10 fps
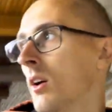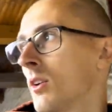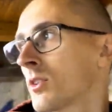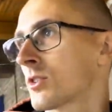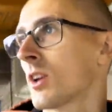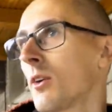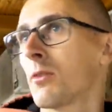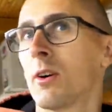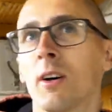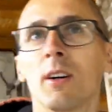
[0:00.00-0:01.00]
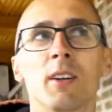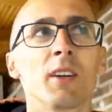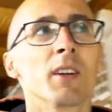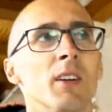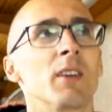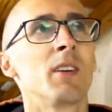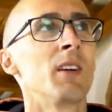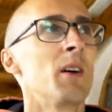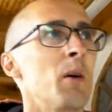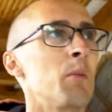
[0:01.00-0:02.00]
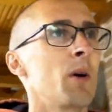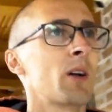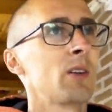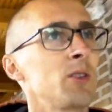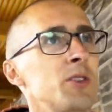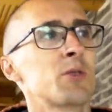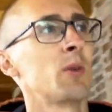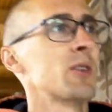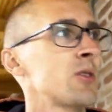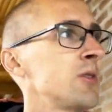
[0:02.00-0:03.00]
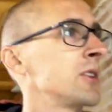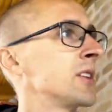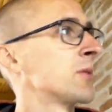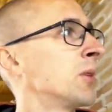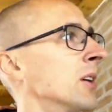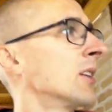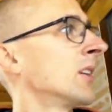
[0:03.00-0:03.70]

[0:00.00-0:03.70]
stuff here, buy clothes, buy souvenirs, buy